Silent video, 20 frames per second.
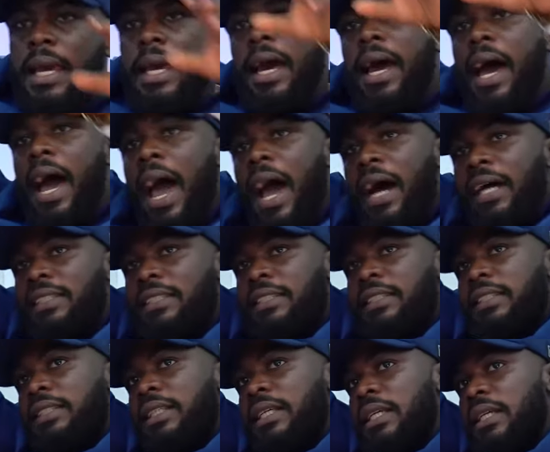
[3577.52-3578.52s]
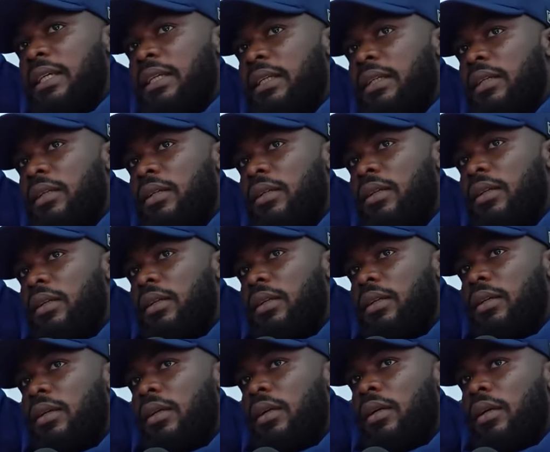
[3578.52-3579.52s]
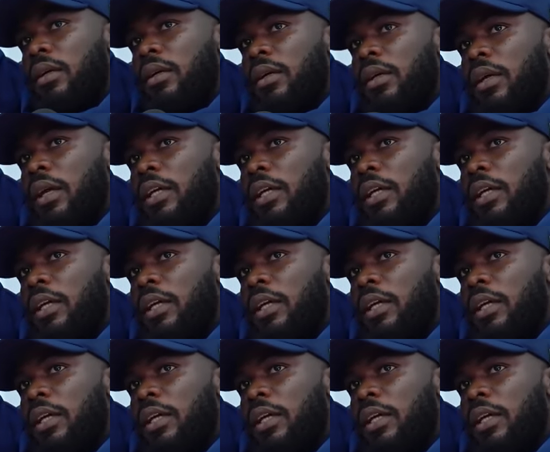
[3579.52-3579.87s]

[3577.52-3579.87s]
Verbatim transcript: I had seen his body.